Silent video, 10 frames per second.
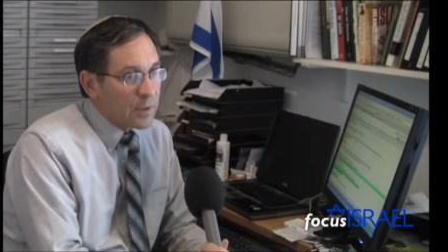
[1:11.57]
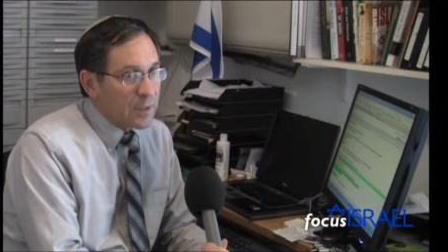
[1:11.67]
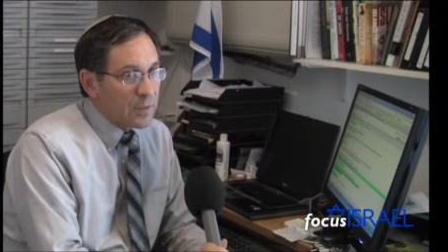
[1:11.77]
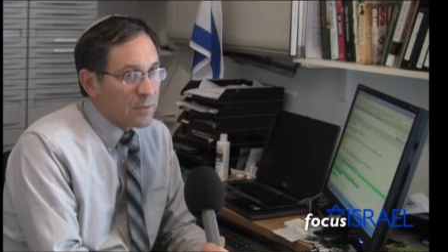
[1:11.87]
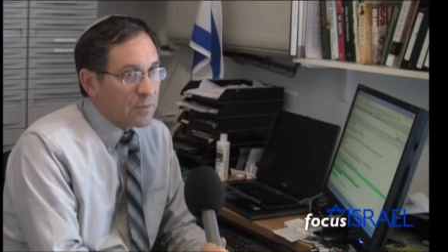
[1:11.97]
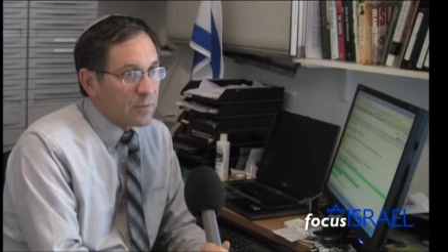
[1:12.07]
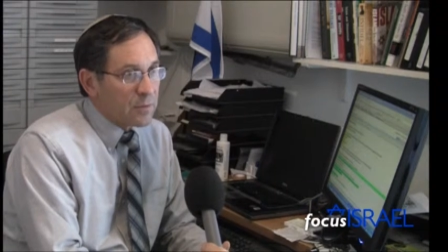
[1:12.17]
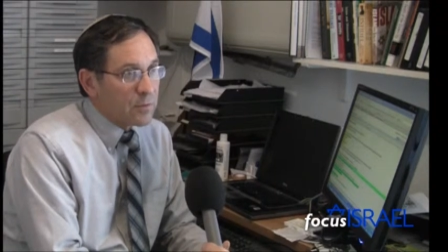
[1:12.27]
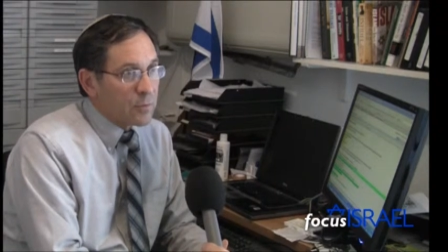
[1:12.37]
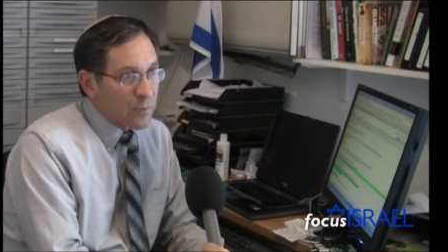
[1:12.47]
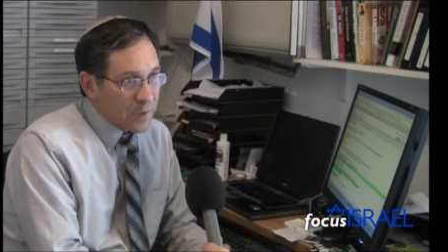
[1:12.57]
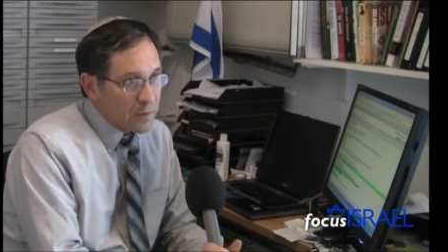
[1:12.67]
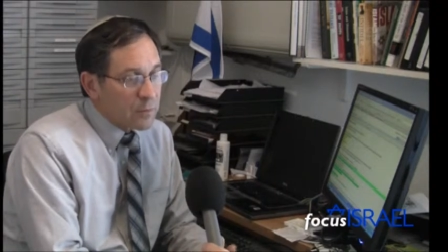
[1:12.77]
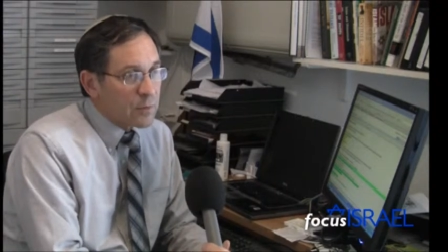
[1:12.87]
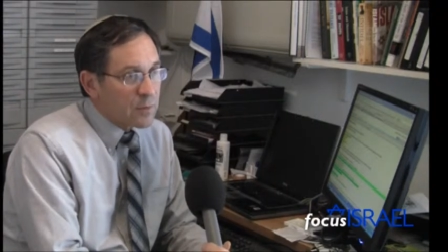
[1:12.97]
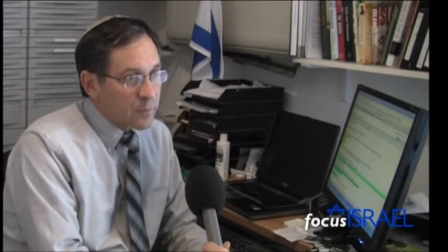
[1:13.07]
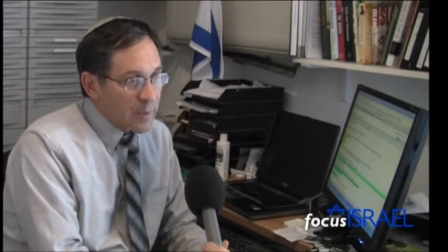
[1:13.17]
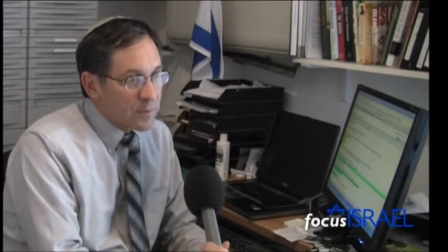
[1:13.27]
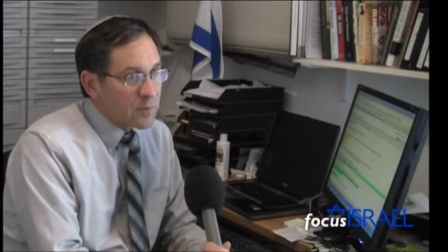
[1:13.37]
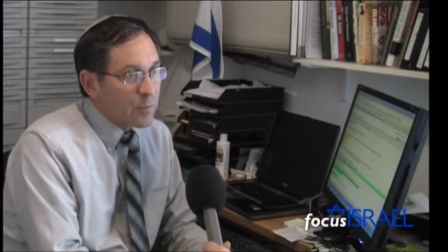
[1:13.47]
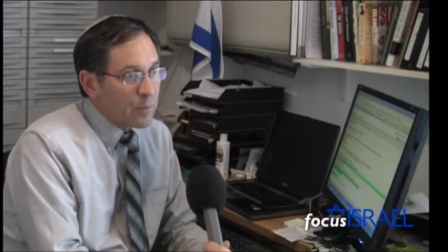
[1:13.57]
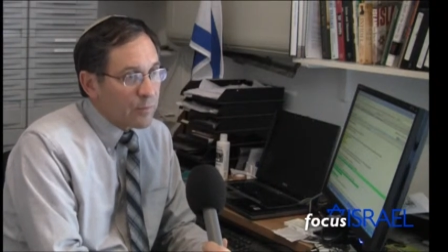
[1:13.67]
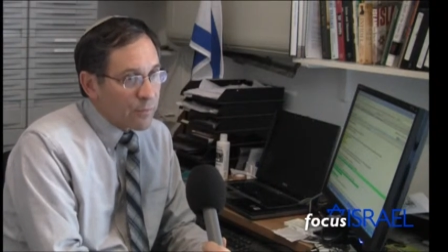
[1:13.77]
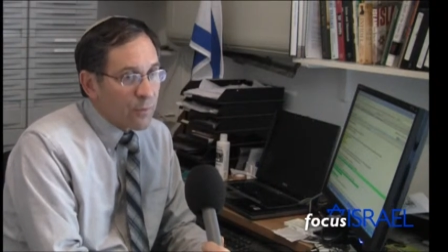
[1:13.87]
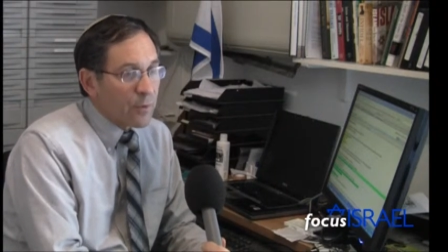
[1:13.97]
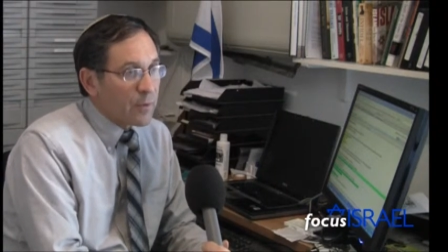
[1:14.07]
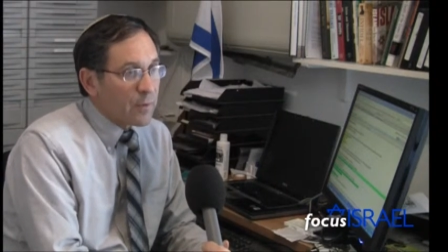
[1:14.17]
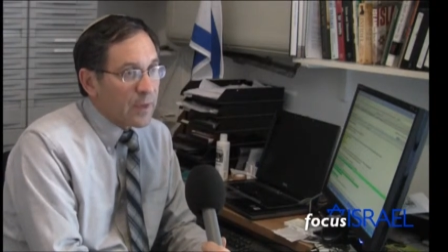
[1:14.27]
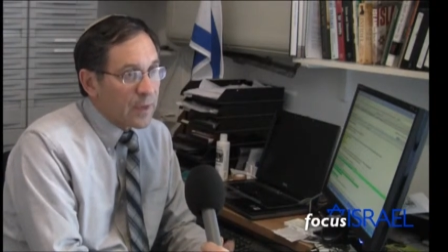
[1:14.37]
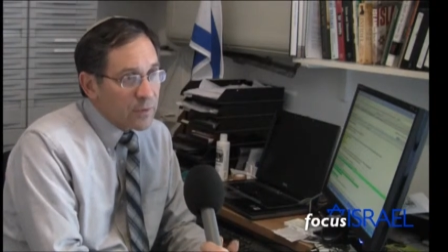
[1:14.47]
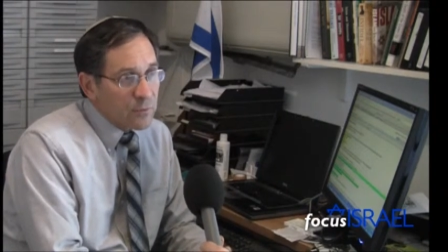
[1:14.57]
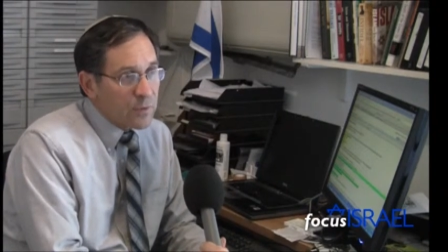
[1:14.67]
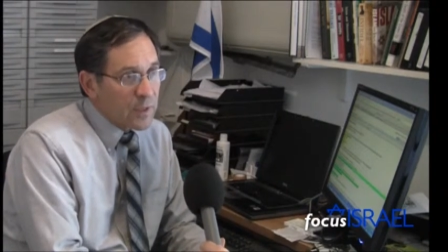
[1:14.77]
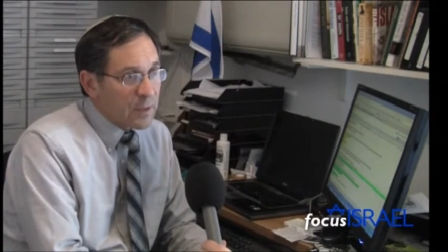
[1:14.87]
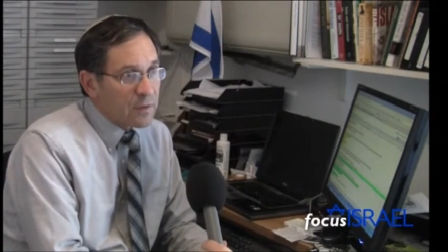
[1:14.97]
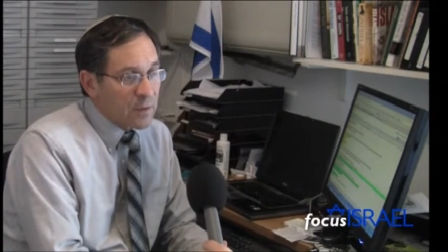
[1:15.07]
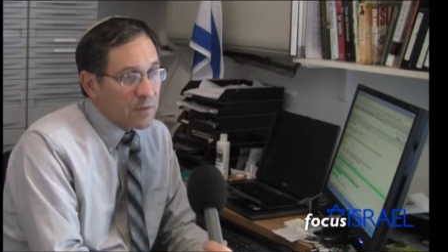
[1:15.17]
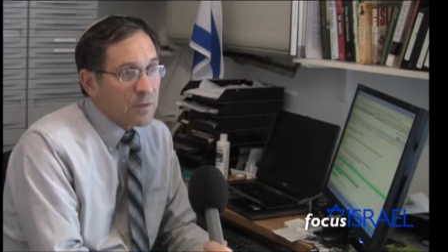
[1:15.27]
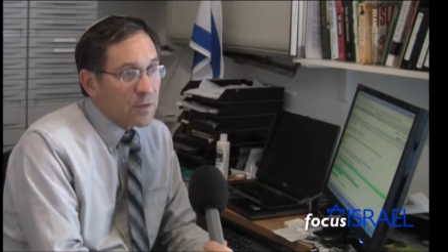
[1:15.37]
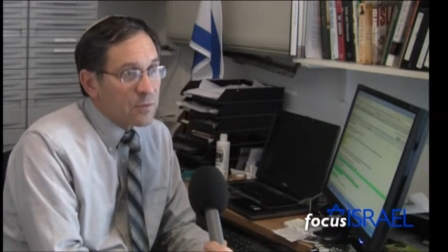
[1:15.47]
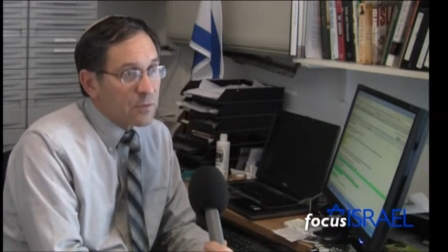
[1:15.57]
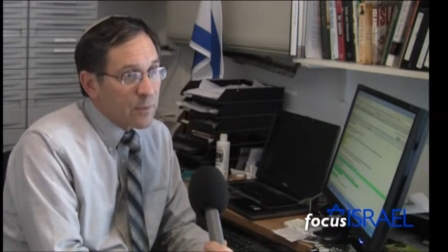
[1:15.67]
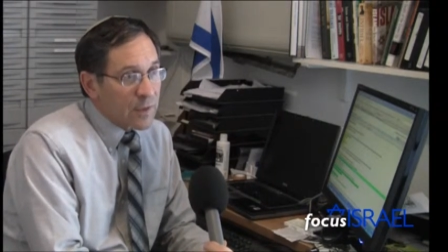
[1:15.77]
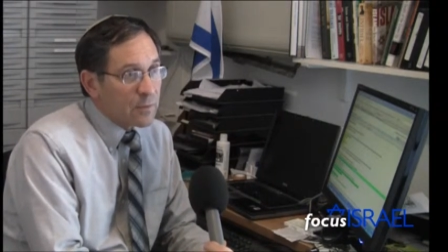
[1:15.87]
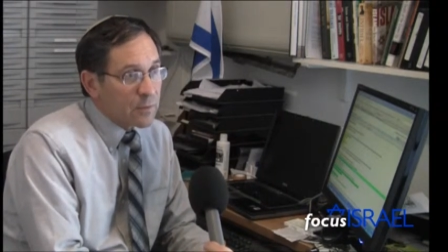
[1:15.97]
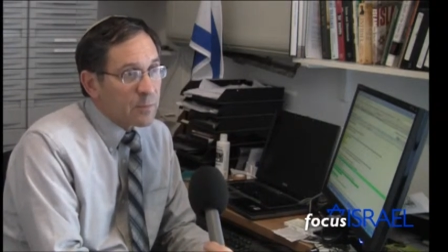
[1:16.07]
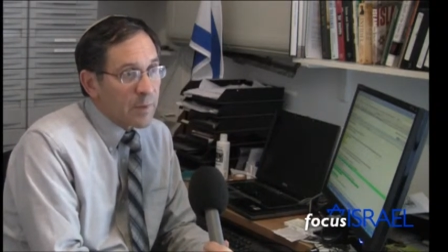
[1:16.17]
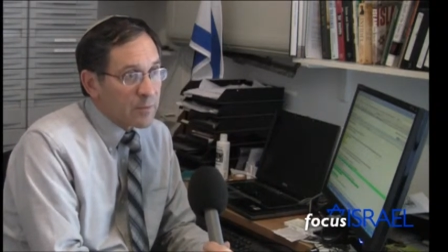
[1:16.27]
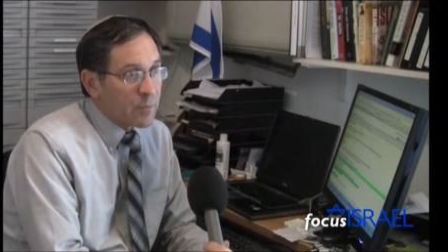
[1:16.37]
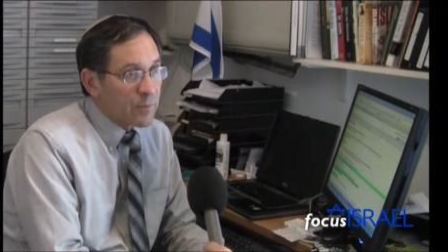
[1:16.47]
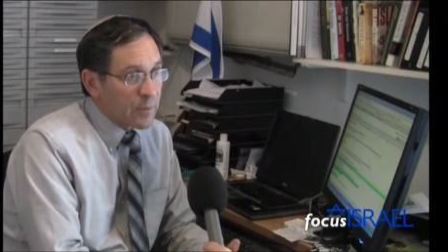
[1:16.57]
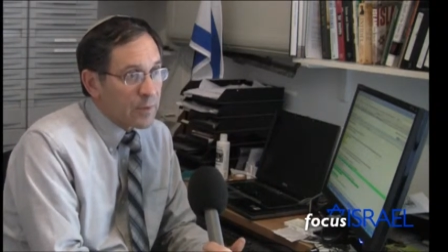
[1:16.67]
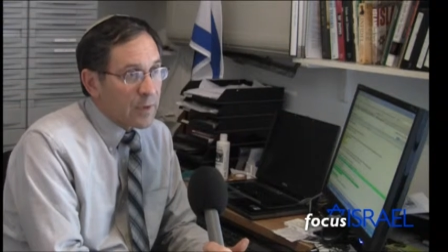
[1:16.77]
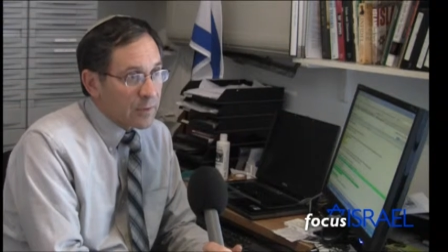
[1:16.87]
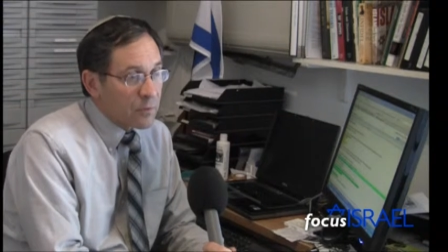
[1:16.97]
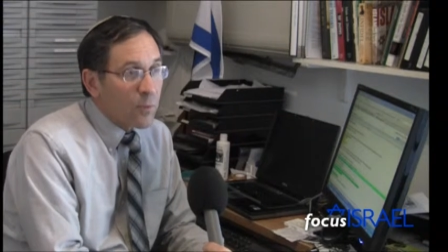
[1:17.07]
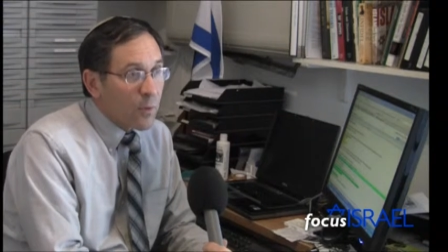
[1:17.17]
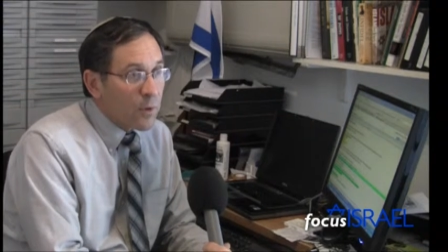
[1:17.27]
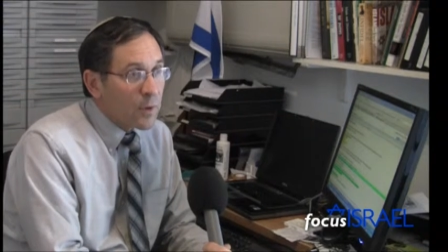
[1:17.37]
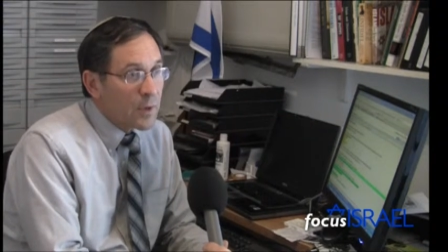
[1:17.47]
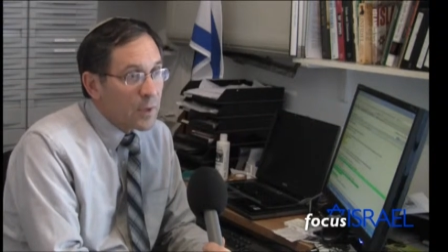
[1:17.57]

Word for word: is directly responsible for the hatred and essentially is directly responsible for the next war